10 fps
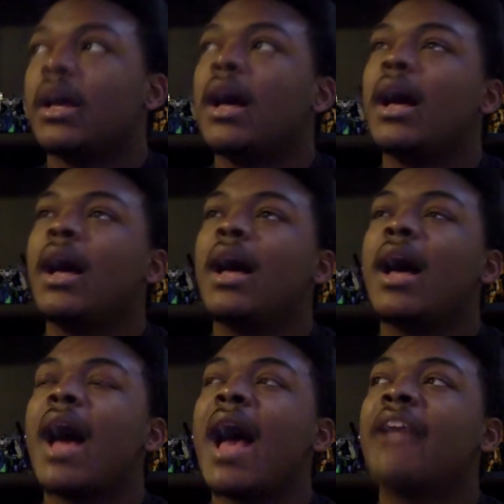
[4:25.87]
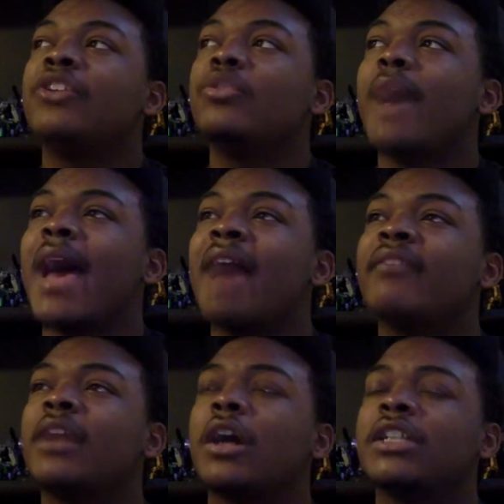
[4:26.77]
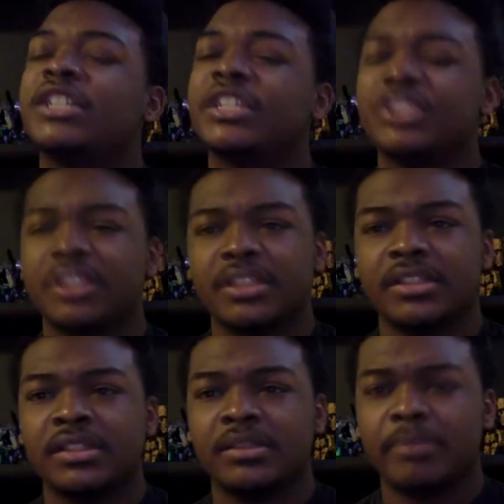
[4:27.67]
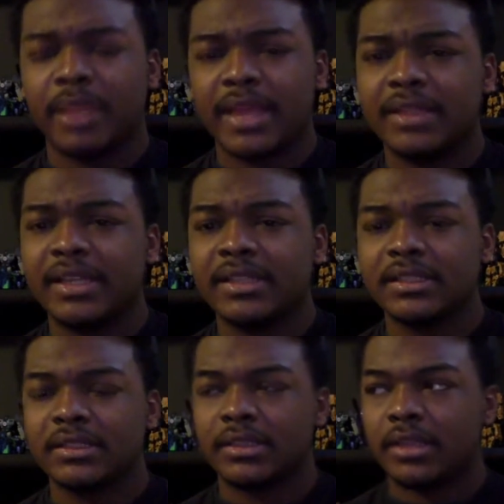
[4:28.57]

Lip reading: I do have an auditions playlist